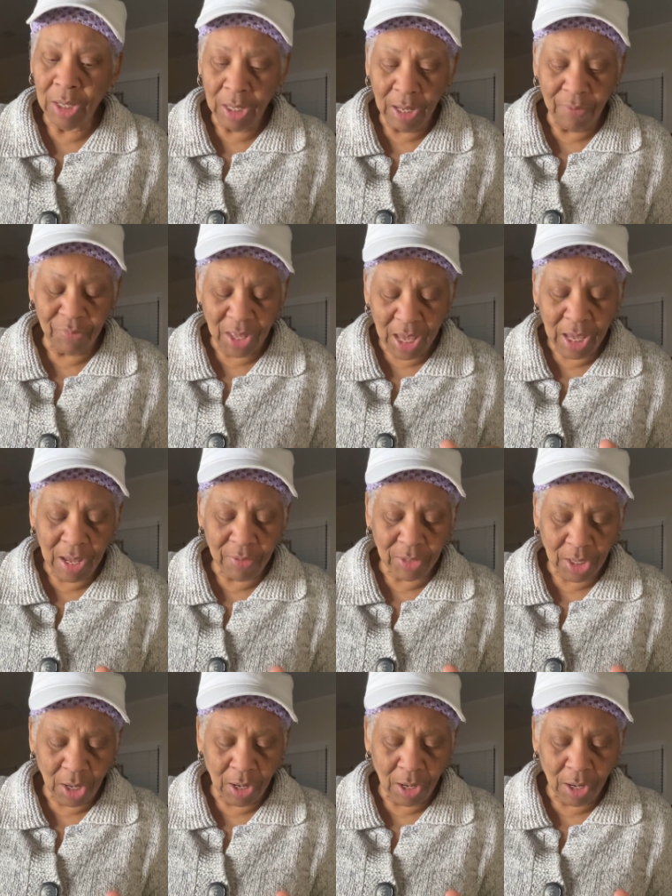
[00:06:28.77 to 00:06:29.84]
If they
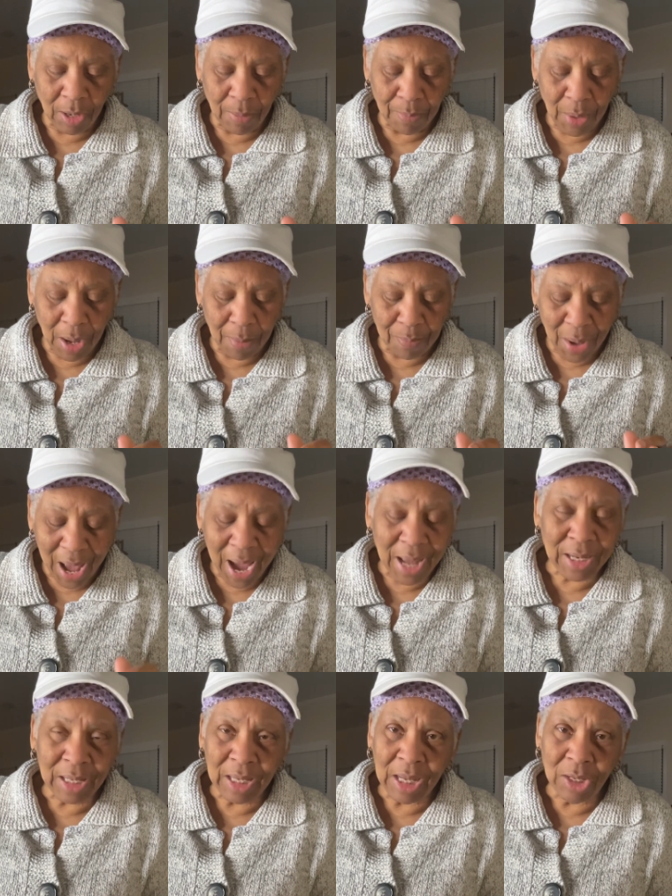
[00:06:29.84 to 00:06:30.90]
are,
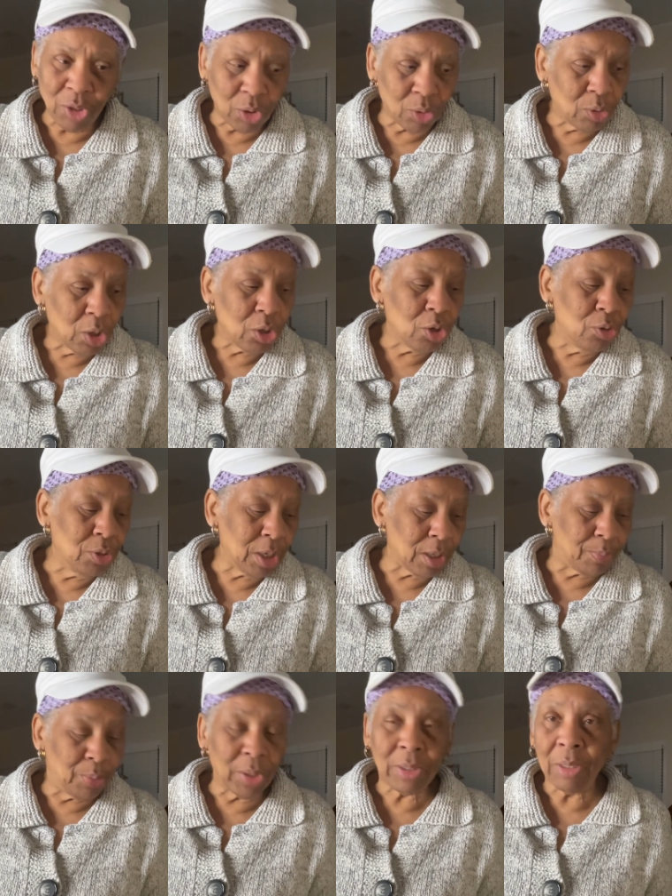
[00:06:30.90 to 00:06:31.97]
abiding in you, you need to
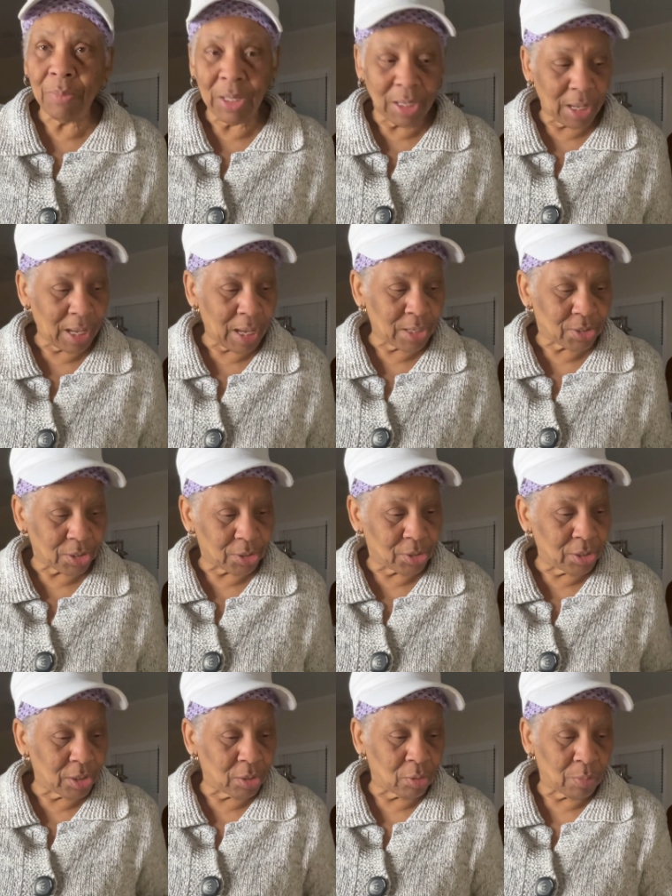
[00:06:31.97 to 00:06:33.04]
put them in the hands of the
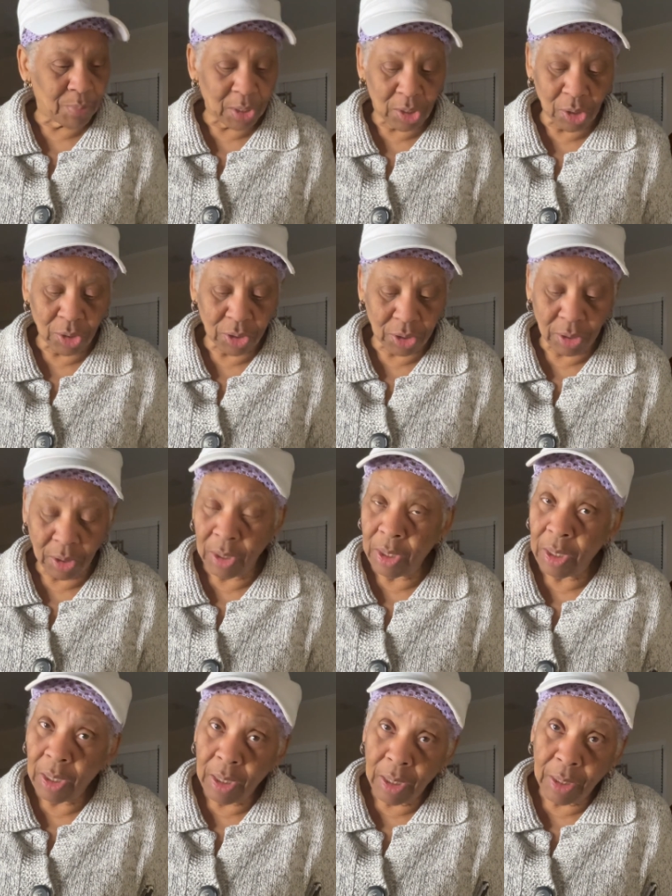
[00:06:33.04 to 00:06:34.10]
good Lord because
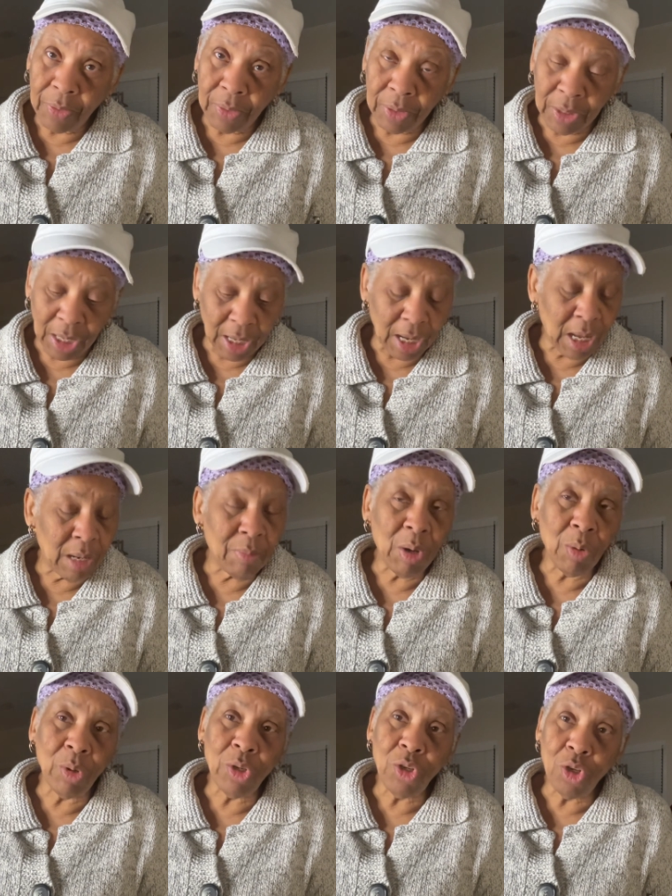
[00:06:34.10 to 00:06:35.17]
the enemy
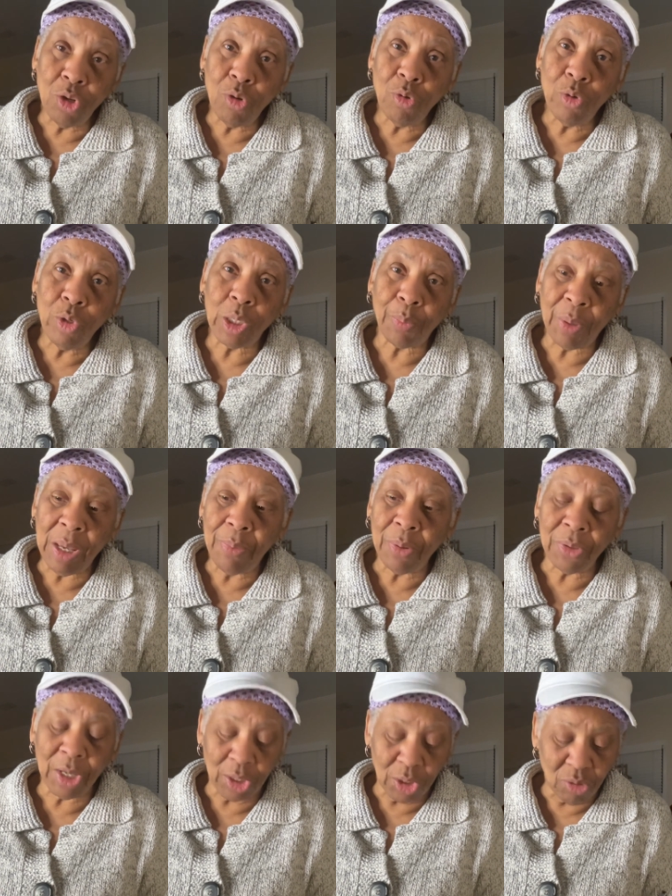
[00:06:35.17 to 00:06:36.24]
will use people
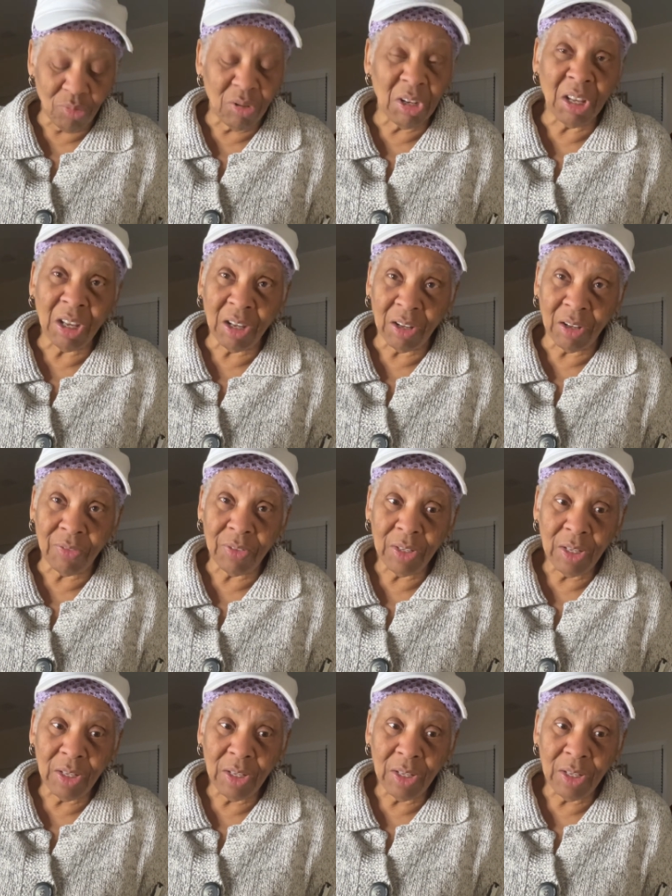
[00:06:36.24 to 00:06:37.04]
that you love